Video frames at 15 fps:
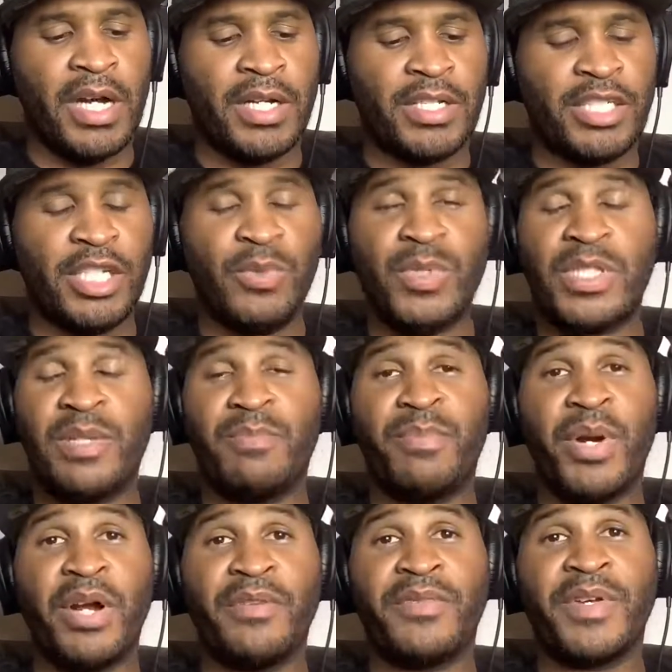she was the
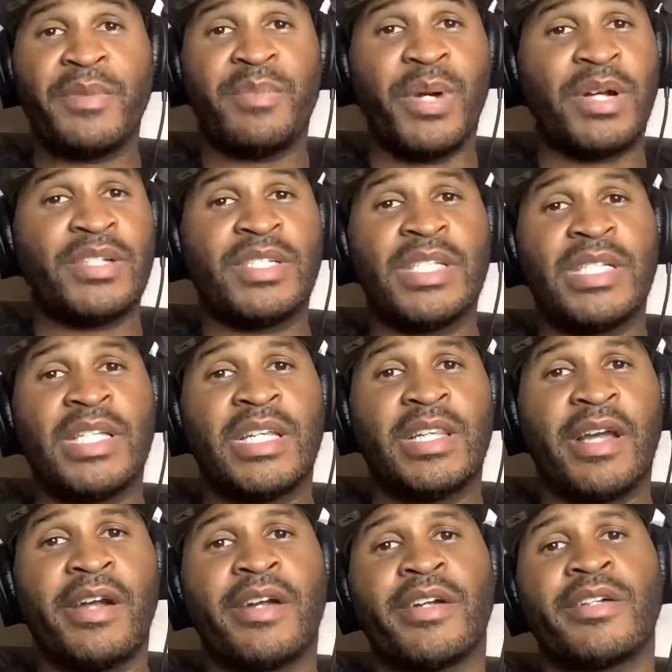perfect person to
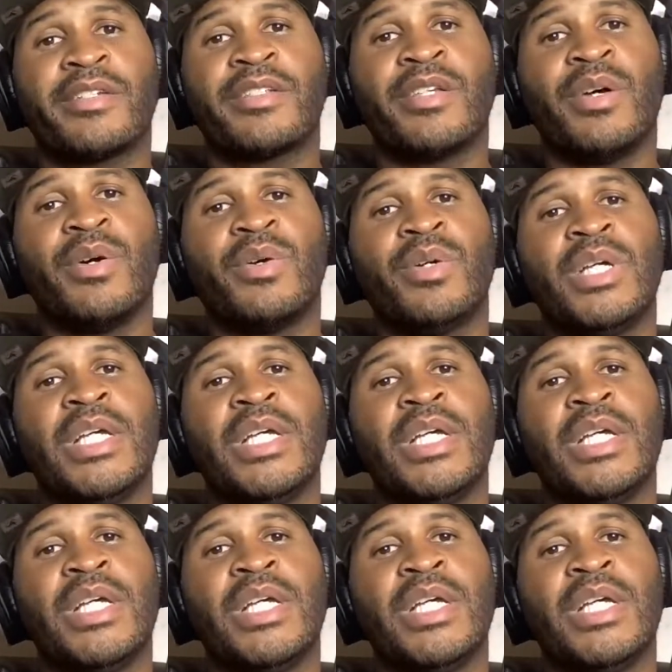learn. So